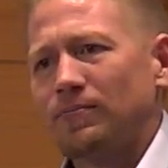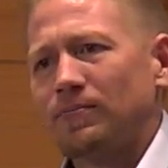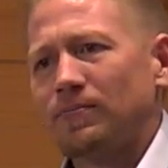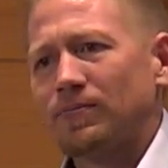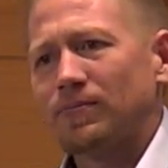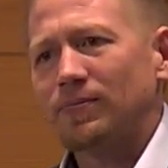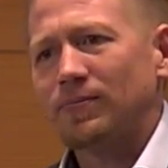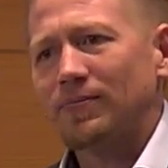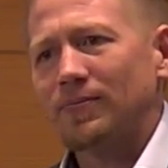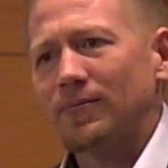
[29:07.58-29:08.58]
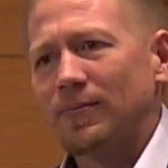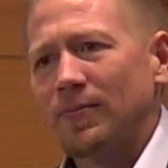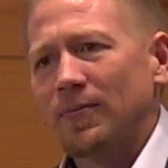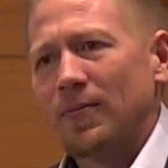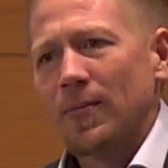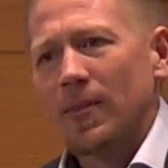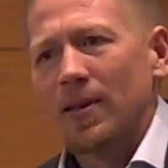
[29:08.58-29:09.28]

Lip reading: [no speech]